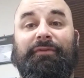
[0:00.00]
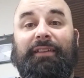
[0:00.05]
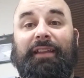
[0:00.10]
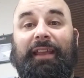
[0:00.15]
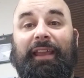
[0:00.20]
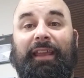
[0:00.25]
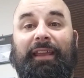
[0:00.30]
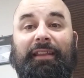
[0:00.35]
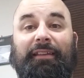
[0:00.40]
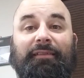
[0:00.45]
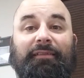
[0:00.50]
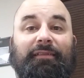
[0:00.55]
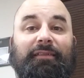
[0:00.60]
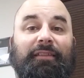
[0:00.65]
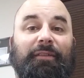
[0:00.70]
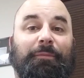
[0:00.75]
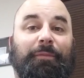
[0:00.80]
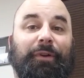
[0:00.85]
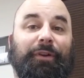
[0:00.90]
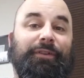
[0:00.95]
and
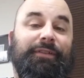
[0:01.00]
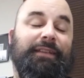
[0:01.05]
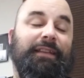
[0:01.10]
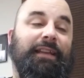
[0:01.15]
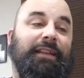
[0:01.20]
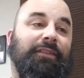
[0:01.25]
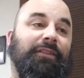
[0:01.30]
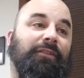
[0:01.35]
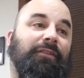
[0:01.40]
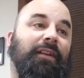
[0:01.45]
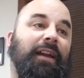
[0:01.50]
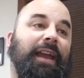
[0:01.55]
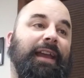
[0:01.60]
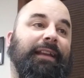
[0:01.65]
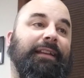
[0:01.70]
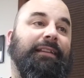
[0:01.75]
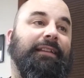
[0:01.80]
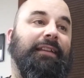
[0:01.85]
the person in the right